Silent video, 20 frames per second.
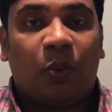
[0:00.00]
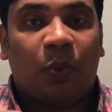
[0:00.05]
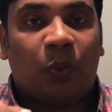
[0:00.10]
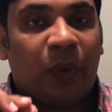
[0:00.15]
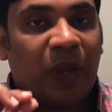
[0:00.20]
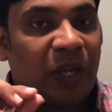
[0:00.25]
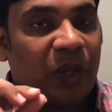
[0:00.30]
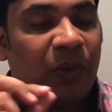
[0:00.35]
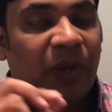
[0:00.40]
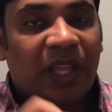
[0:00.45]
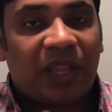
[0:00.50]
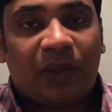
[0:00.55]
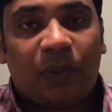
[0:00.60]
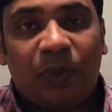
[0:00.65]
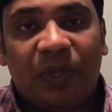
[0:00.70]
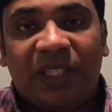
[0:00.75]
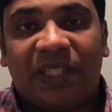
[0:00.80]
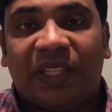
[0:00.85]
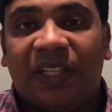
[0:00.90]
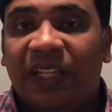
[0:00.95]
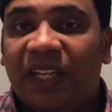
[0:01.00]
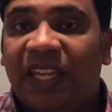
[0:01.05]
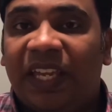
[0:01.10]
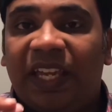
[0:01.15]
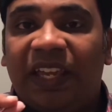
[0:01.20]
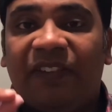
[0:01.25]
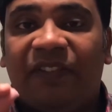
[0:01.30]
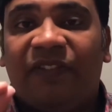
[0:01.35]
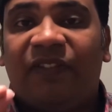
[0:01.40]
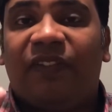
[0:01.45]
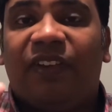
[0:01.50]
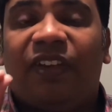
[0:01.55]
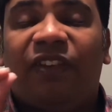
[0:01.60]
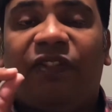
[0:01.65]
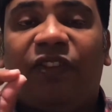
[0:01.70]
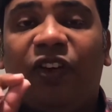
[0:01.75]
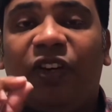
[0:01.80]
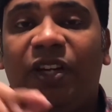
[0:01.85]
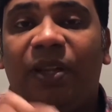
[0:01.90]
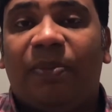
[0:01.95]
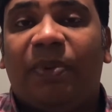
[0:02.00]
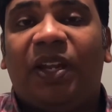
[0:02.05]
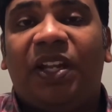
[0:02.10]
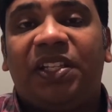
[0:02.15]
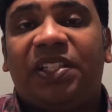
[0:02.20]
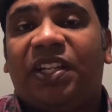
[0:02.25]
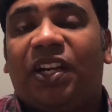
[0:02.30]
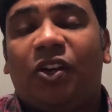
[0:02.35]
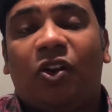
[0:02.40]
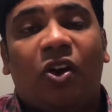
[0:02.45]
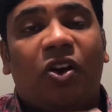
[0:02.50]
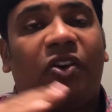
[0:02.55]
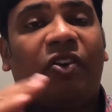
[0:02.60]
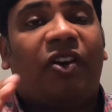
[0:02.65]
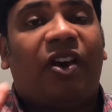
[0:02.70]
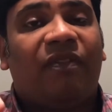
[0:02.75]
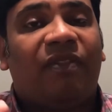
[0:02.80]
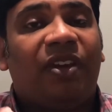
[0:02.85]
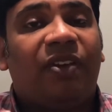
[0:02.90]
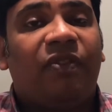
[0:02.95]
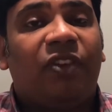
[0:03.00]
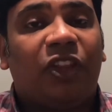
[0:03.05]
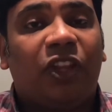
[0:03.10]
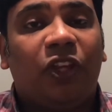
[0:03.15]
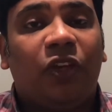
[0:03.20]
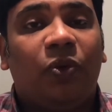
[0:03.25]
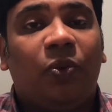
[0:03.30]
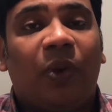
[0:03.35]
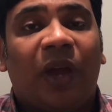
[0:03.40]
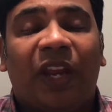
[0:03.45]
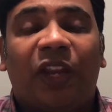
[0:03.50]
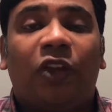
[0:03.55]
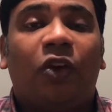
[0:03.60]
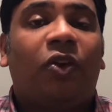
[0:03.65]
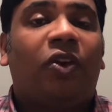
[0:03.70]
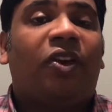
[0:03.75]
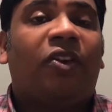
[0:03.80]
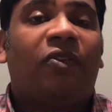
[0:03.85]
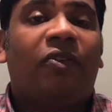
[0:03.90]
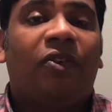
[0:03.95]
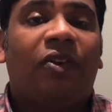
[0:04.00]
When you get the visa, if your dependents are not traveling with you and you're